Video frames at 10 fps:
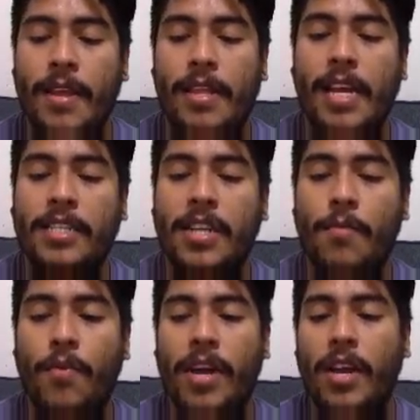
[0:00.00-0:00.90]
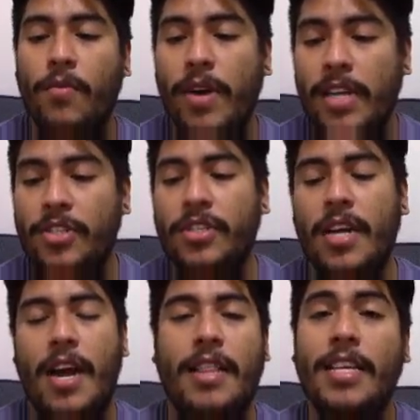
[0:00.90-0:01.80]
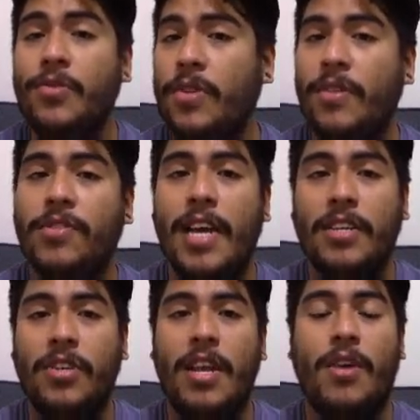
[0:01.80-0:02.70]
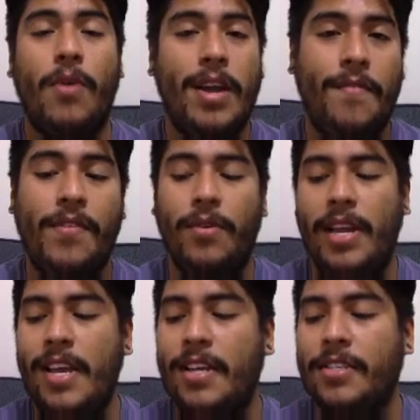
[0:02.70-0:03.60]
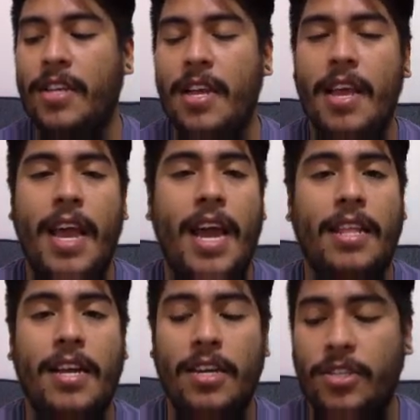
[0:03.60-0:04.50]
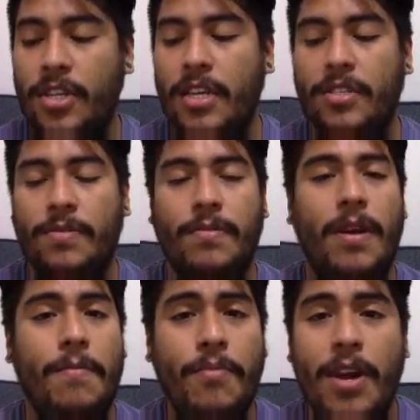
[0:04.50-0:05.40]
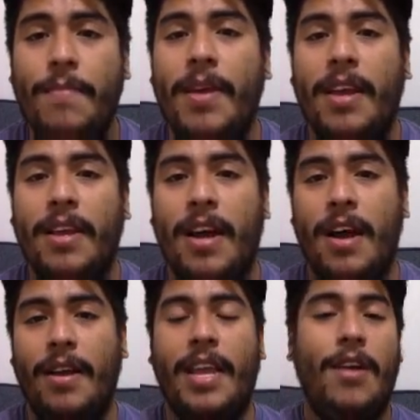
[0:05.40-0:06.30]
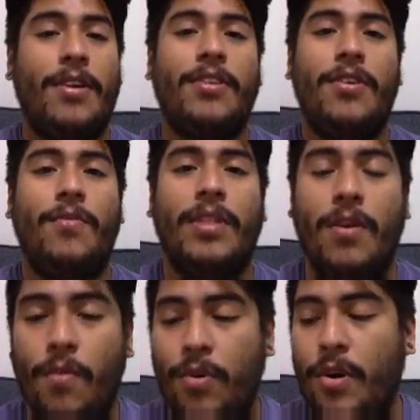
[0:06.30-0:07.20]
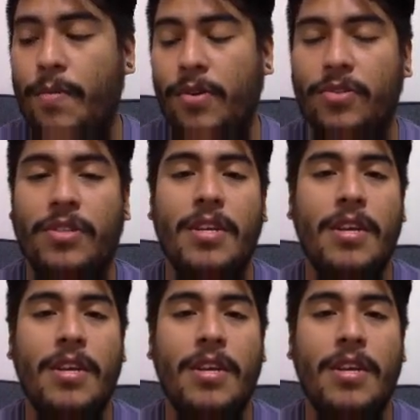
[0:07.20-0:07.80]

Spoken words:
Next up, Wicked Witch. This one was actually in quite a few leaks, and she is a pretty big character within Warner Bros.